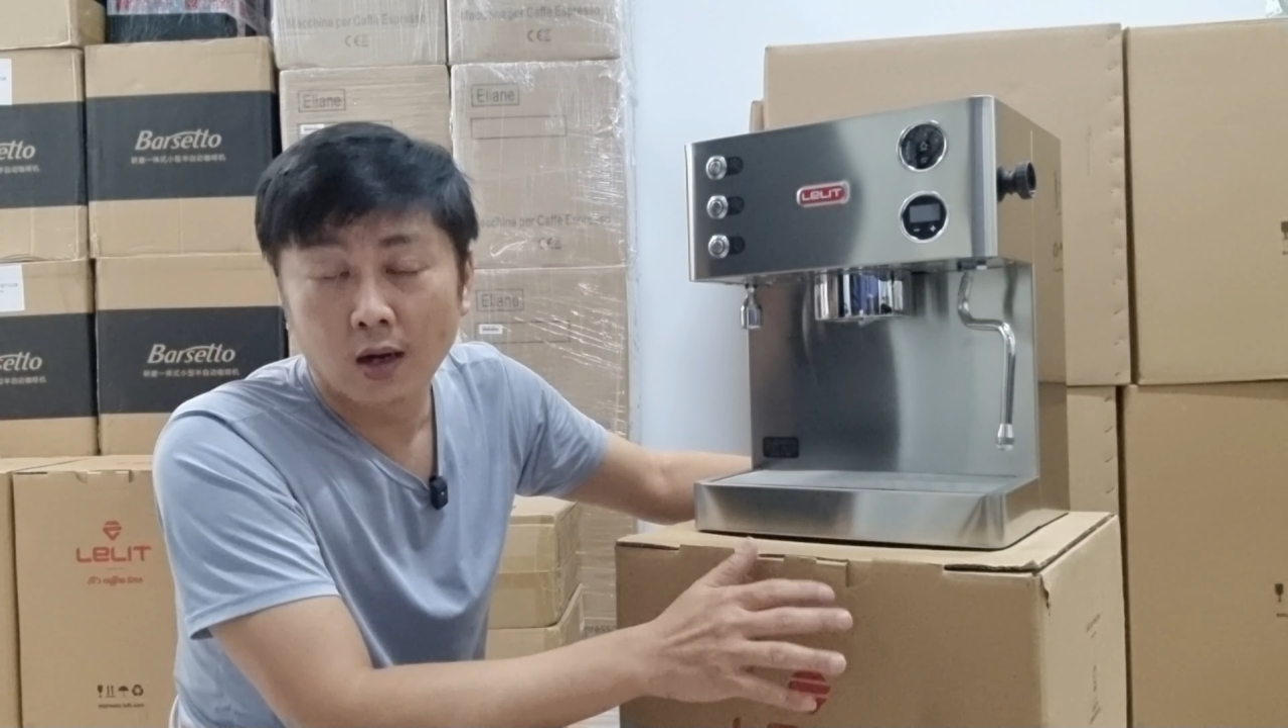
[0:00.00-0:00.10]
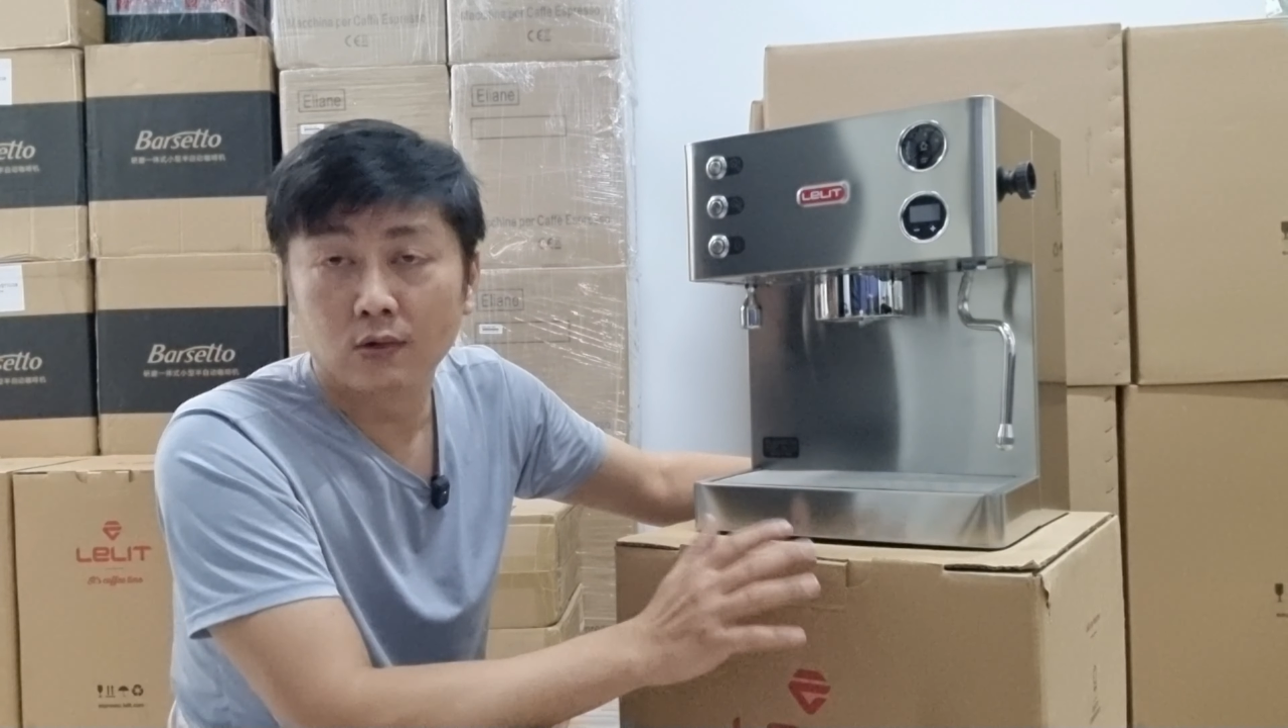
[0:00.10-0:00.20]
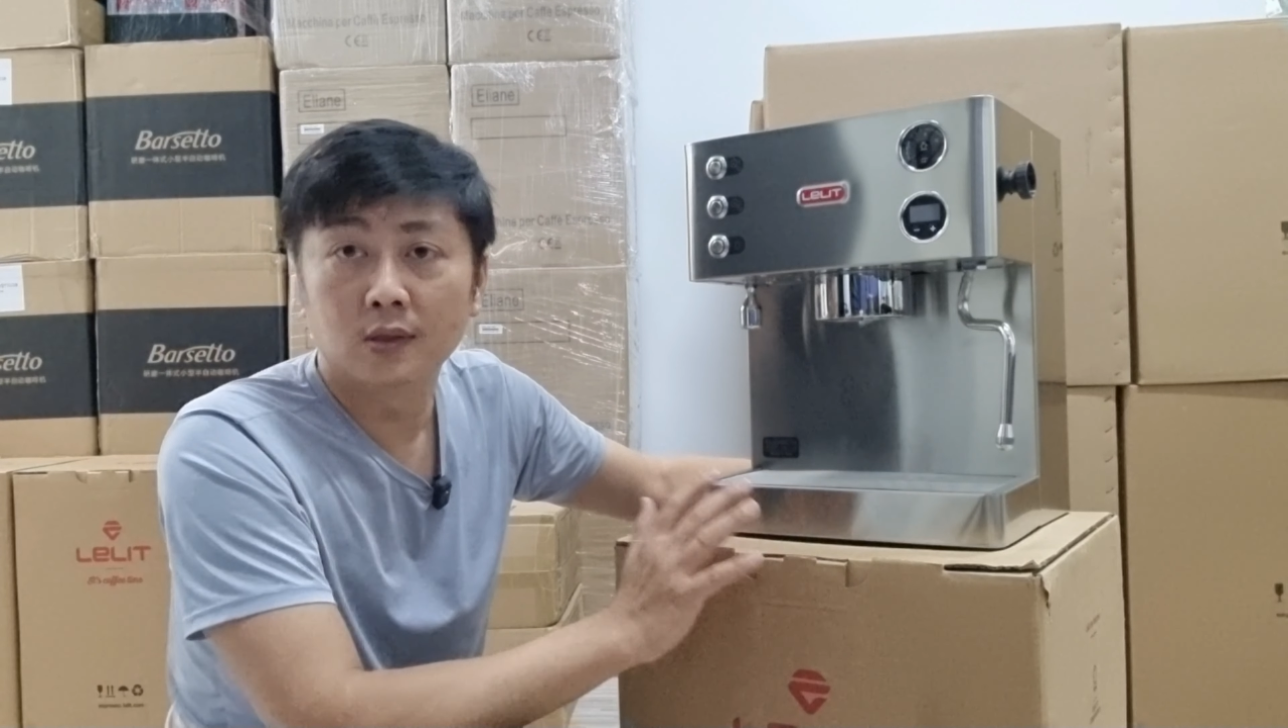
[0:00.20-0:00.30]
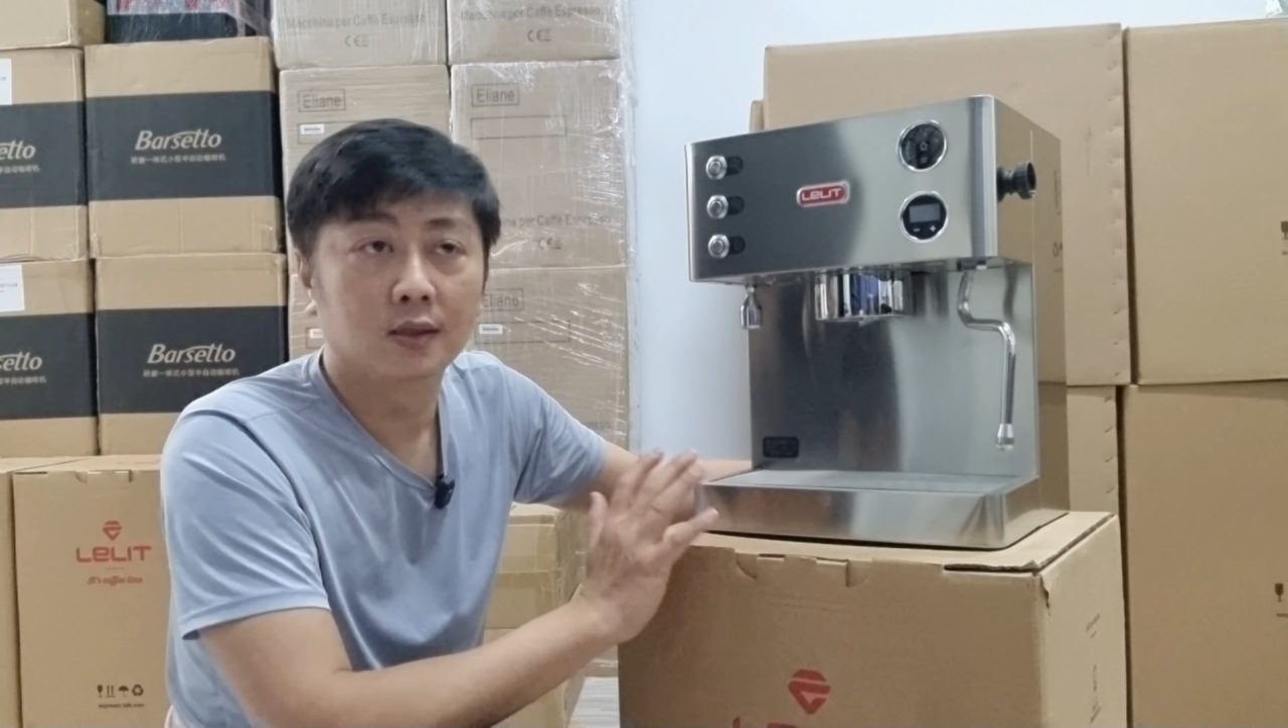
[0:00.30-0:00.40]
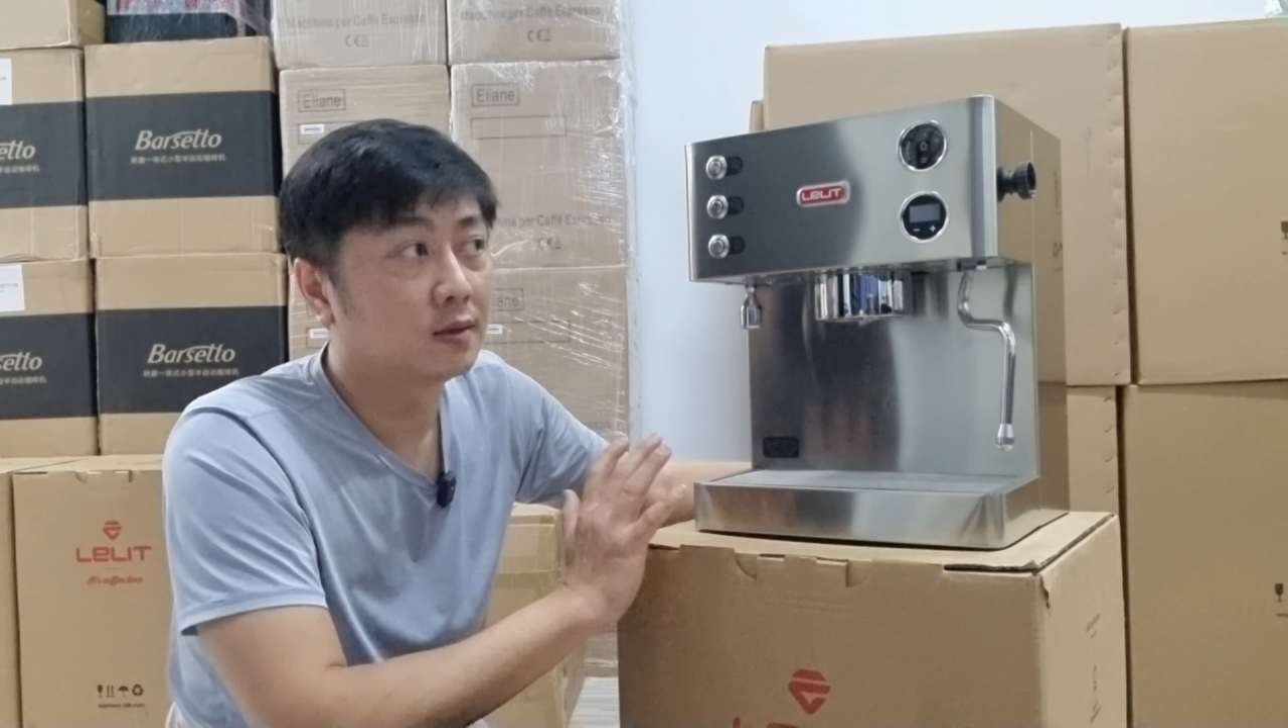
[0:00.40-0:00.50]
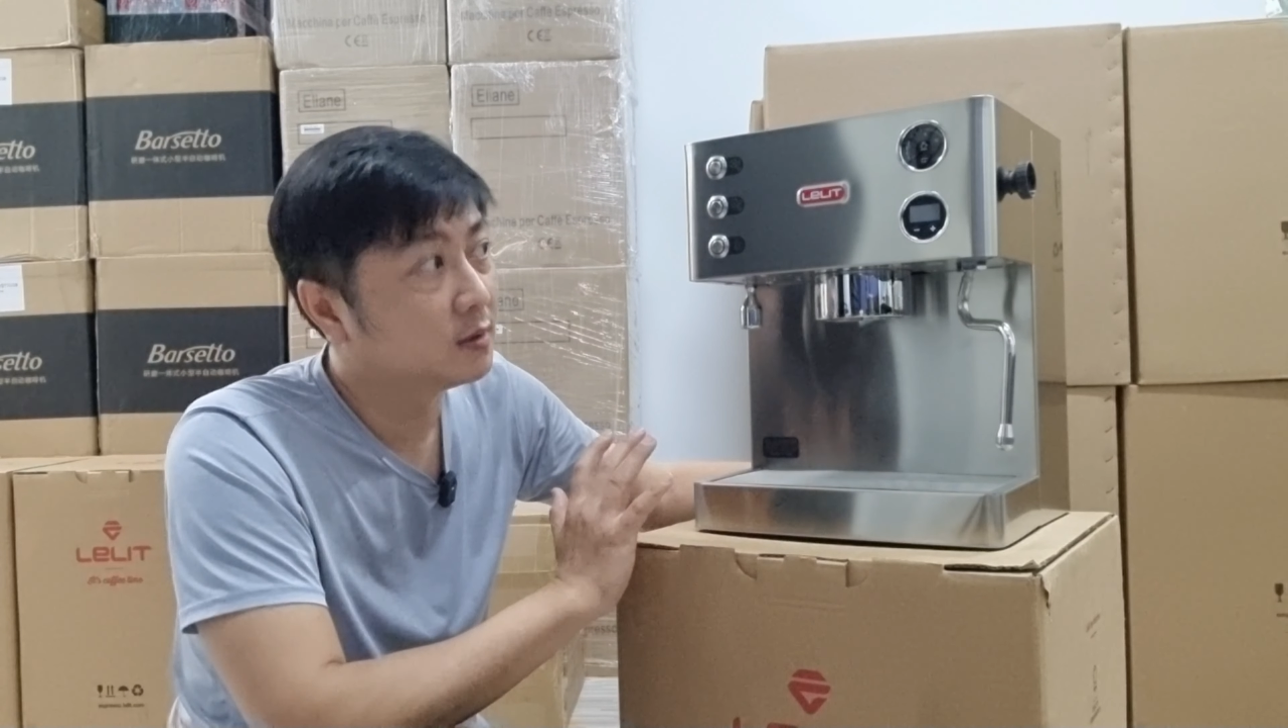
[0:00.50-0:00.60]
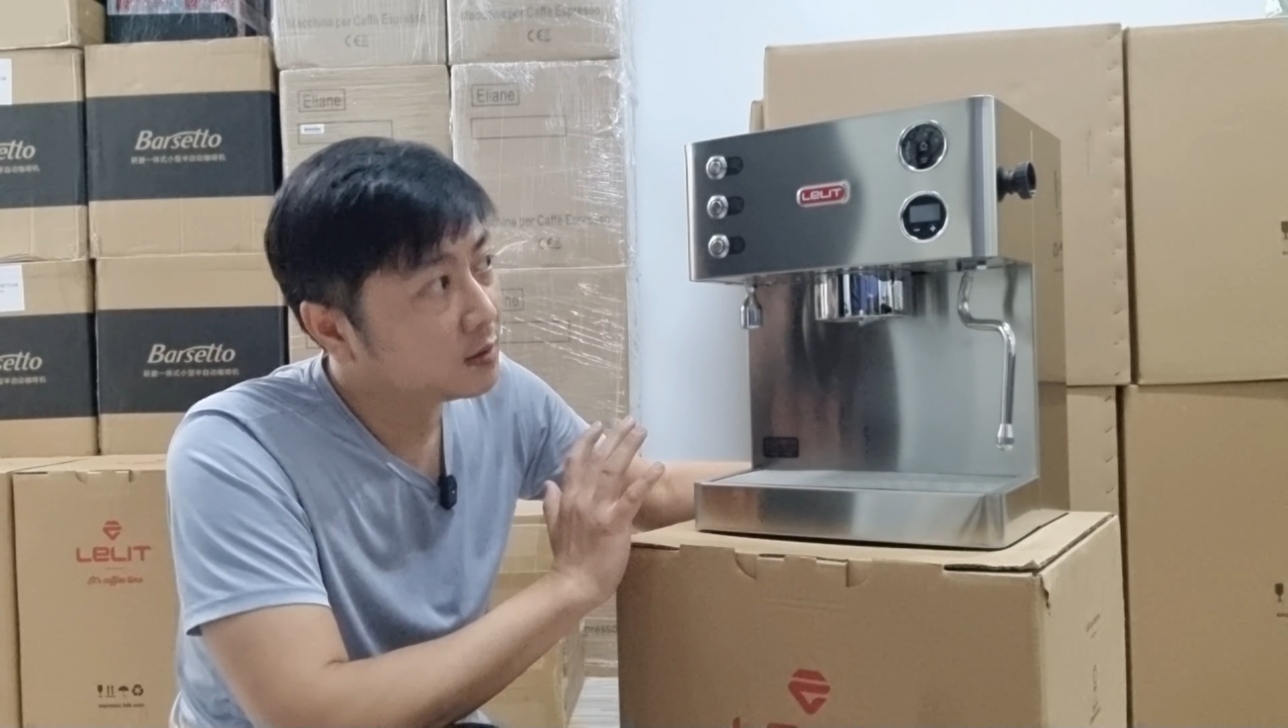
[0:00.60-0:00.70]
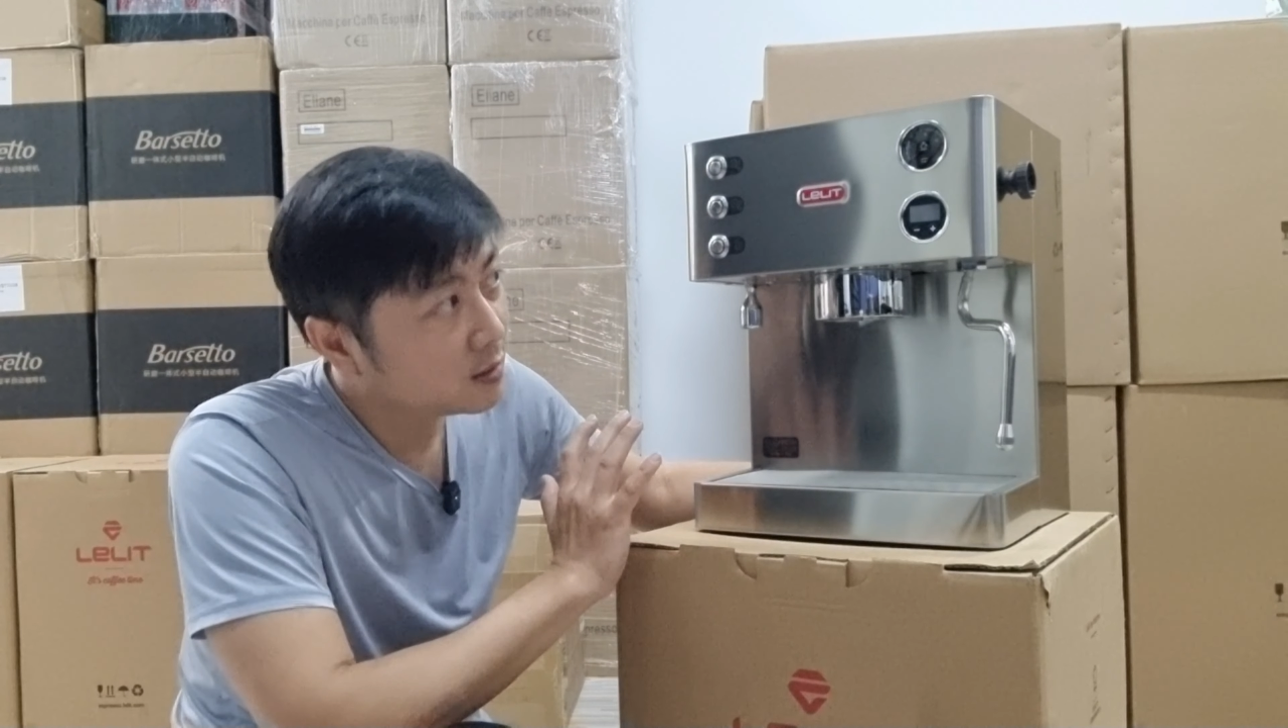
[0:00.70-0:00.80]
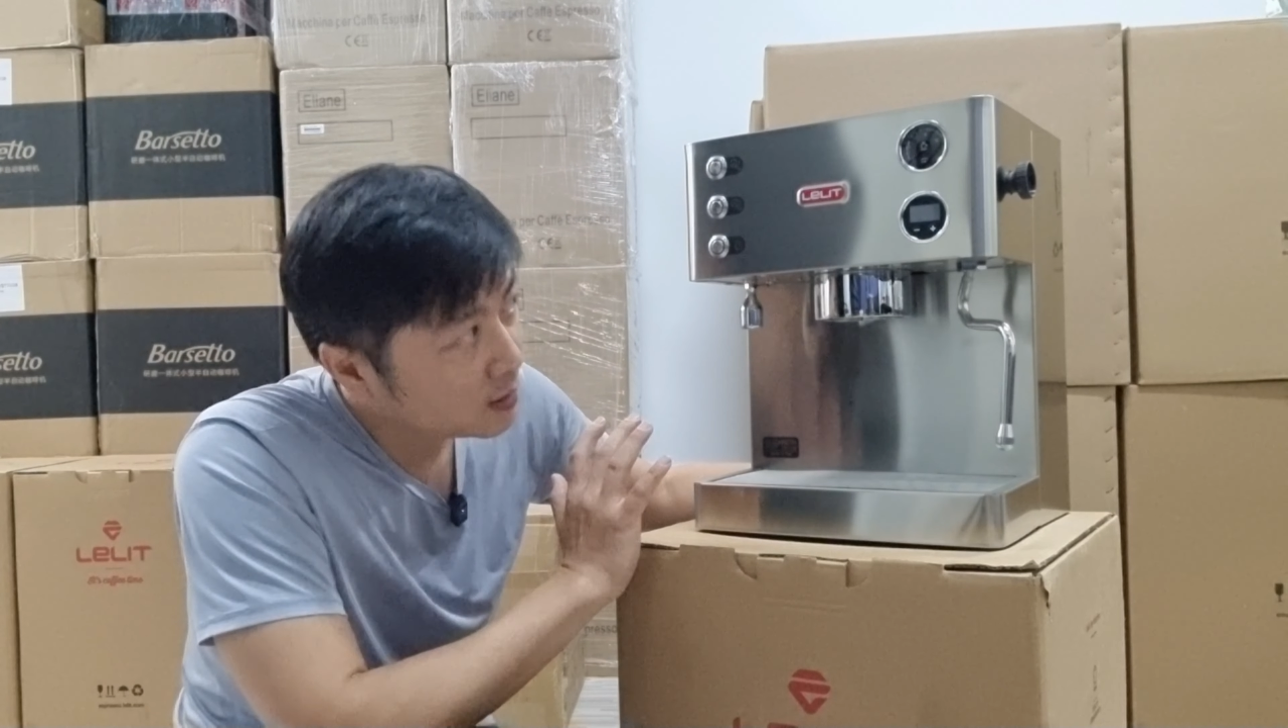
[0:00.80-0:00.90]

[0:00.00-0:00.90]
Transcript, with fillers: our